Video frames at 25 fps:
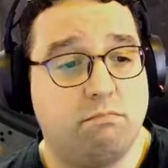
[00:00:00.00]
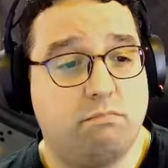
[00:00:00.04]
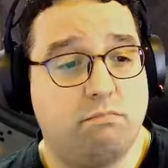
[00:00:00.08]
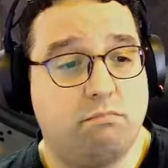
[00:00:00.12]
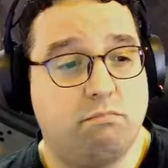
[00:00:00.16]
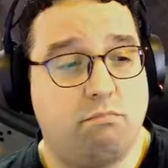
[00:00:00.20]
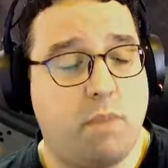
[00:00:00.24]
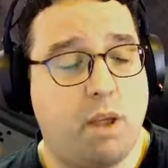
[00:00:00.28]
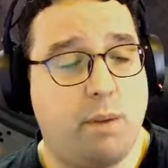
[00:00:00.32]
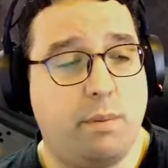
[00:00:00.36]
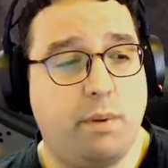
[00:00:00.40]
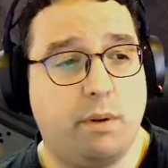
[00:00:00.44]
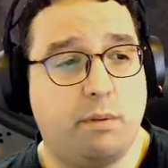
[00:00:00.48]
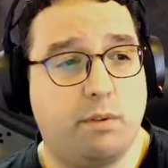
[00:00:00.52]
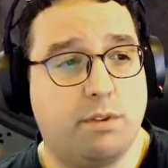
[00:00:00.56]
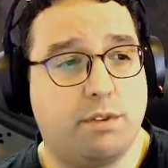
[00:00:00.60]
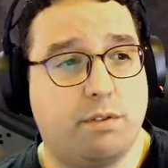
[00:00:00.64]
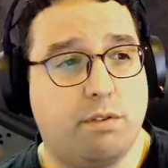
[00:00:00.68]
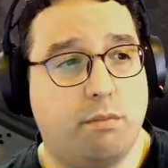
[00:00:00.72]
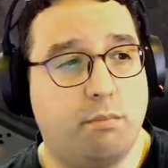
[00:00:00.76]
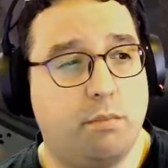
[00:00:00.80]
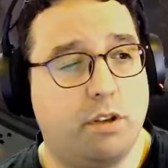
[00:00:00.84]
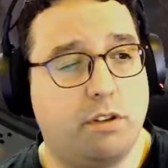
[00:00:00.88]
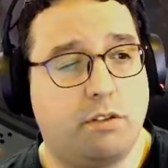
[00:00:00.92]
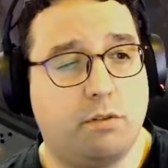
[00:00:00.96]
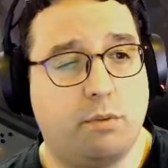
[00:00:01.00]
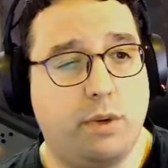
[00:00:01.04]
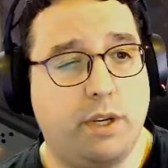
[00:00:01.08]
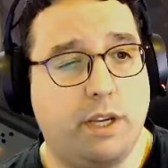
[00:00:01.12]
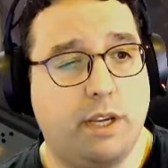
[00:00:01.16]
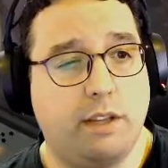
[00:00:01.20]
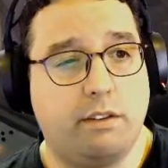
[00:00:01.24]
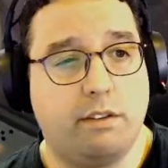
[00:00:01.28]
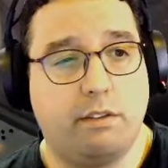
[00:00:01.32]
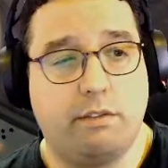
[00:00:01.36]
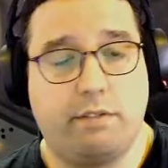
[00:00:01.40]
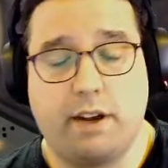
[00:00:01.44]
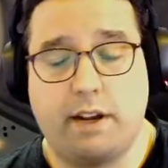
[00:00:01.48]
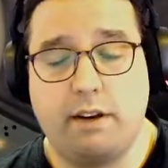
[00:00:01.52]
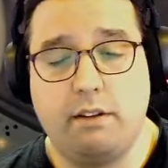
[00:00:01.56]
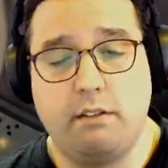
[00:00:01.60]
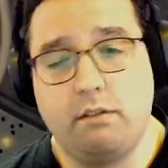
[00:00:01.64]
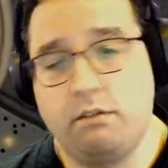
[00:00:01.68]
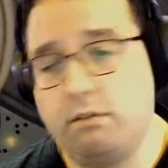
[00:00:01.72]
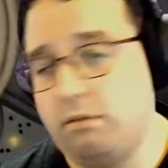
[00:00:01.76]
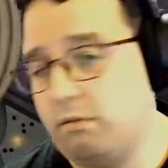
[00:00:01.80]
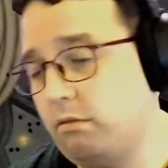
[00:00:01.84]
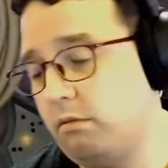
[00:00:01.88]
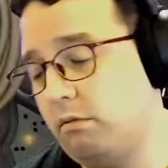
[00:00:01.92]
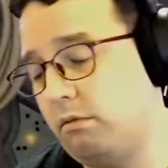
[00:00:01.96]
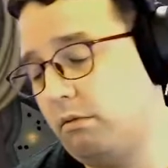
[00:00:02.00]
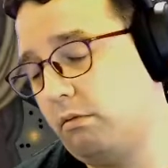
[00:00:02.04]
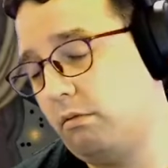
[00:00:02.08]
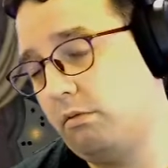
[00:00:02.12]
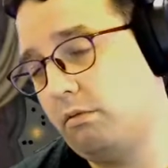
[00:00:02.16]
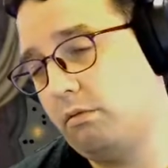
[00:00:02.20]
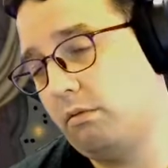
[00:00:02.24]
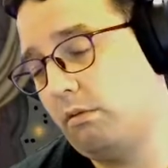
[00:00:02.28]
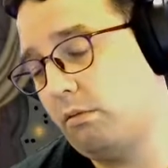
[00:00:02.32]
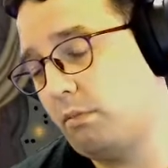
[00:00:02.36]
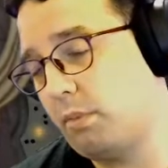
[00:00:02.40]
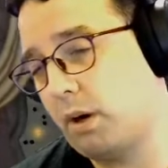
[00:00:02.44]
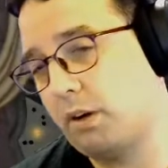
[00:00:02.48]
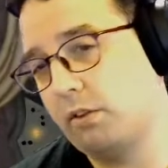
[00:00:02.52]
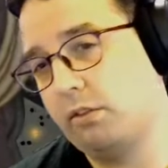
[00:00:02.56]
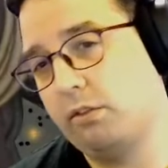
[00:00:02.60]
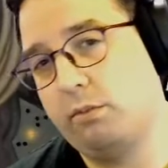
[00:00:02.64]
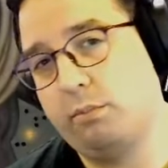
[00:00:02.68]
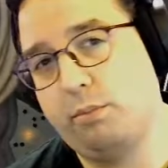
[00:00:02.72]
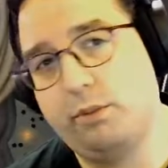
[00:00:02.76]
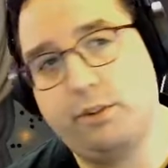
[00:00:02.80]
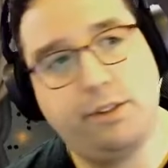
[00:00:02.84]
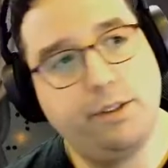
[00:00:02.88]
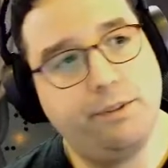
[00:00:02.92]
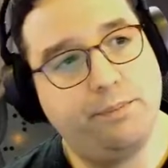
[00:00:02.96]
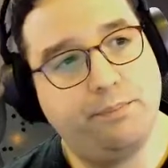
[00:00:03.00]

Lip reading: Maybe it was from this weekend's event? Possibly.